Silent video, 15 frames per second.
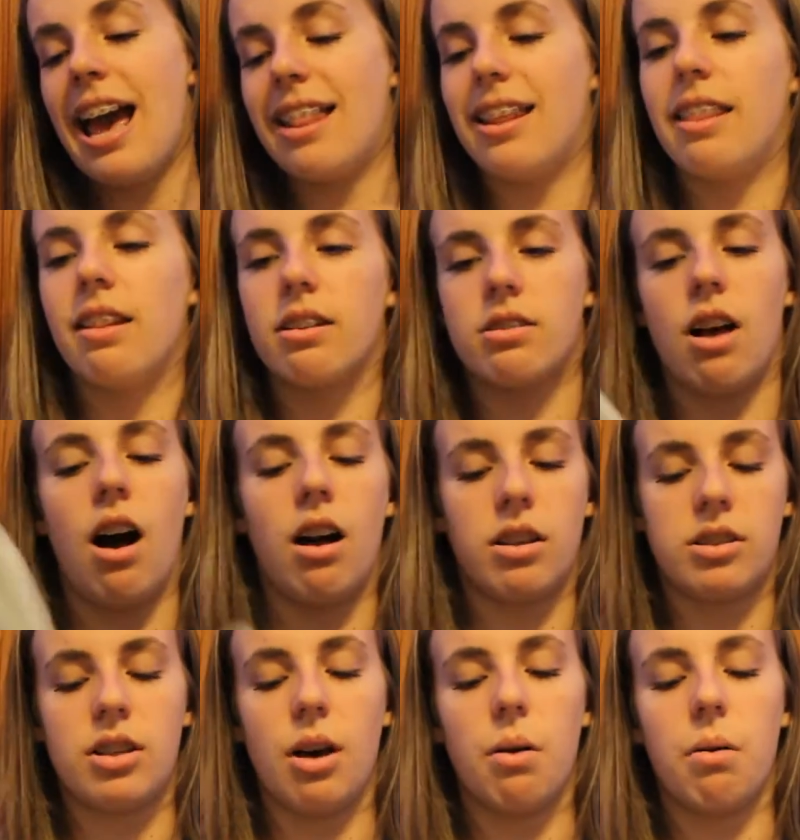And then there's
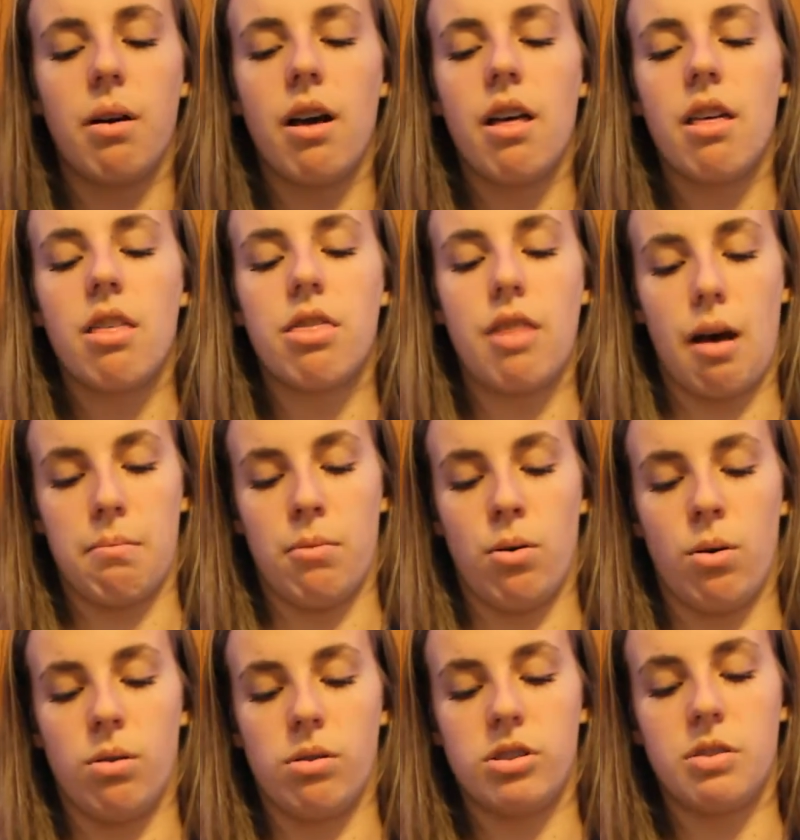also thumb
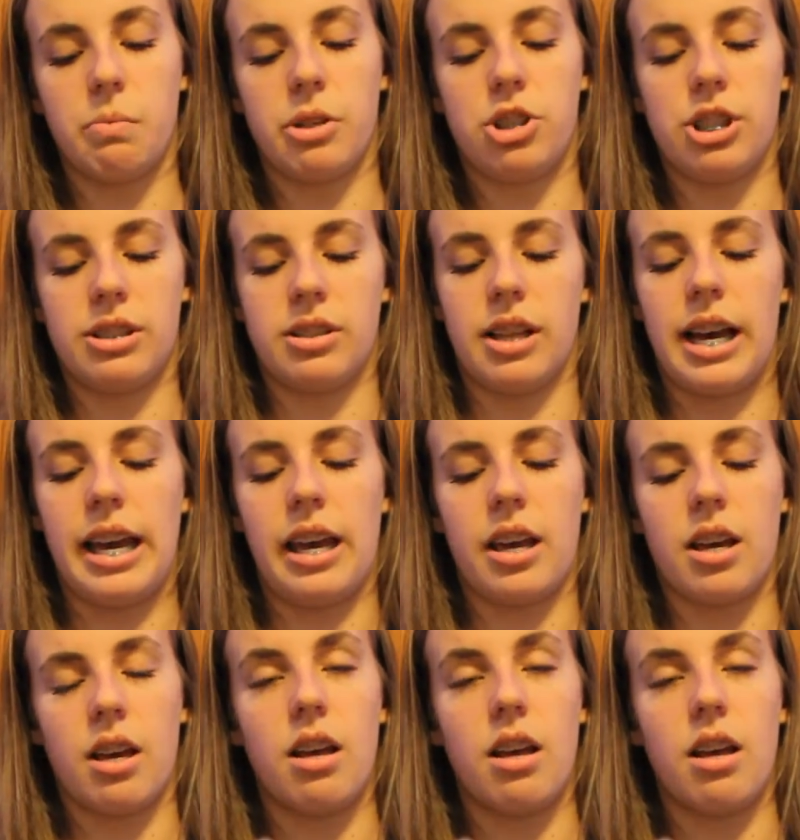holes, which is like,